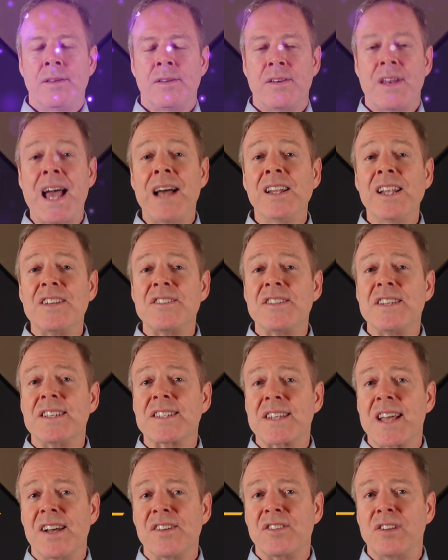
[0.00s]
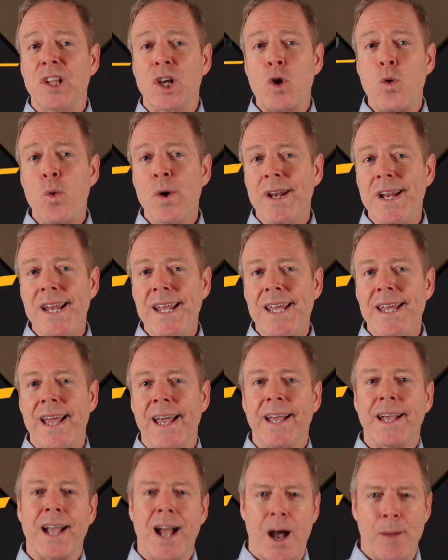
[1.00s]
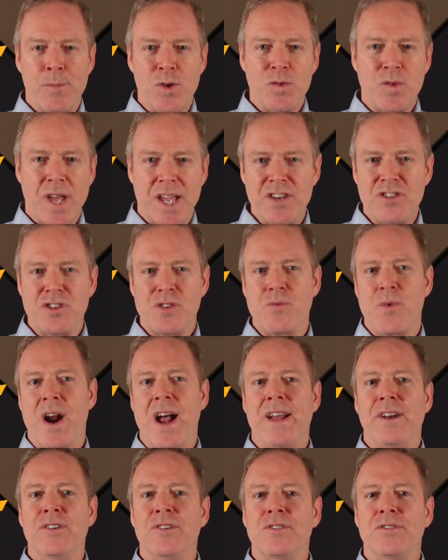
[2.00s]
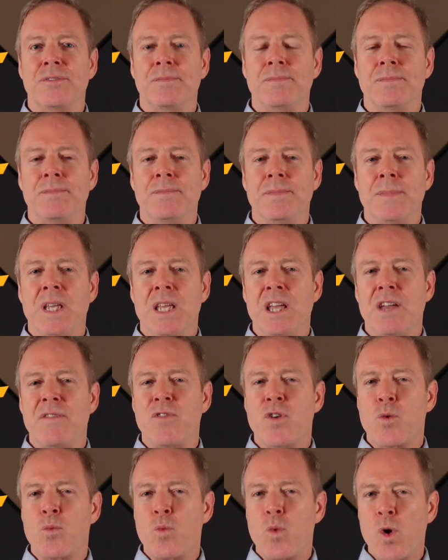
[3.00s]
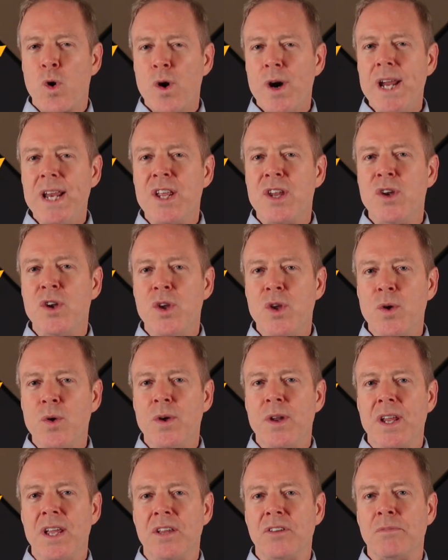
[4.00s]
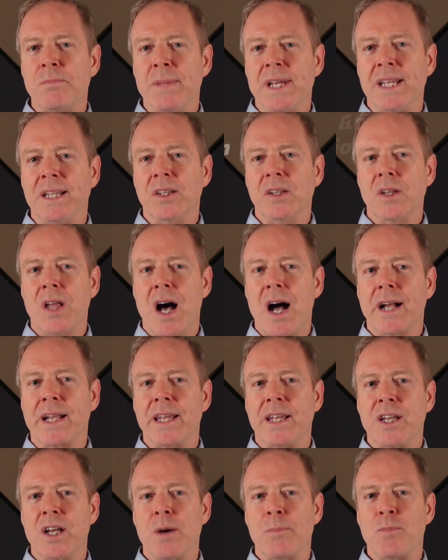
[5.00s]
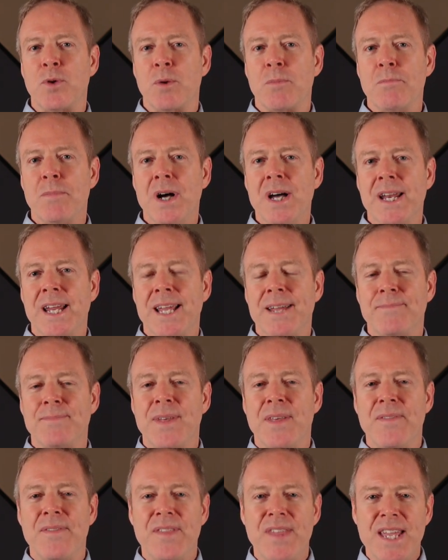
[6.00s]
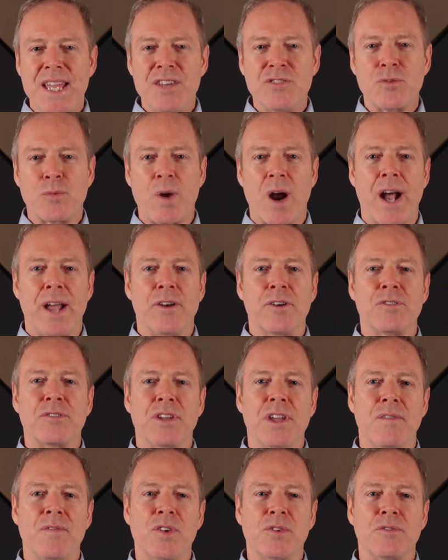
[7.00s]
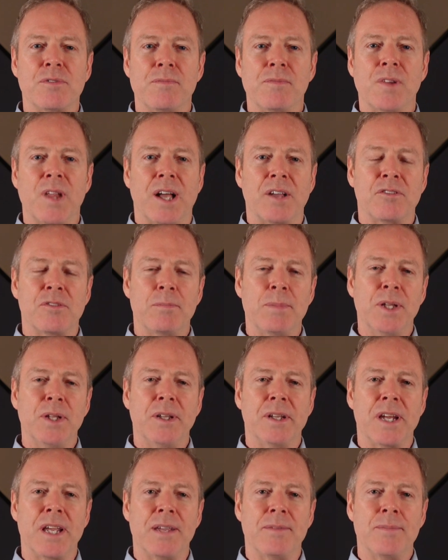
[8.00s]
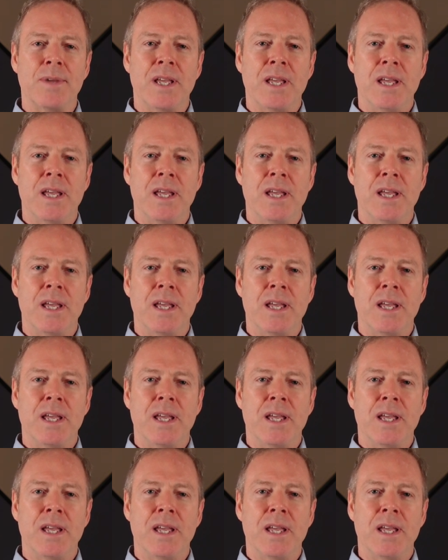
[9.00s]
Now let's discuss liquidity and commutation riders. If you're worried annuities mean locking up your money, then these riders give you some flexibility.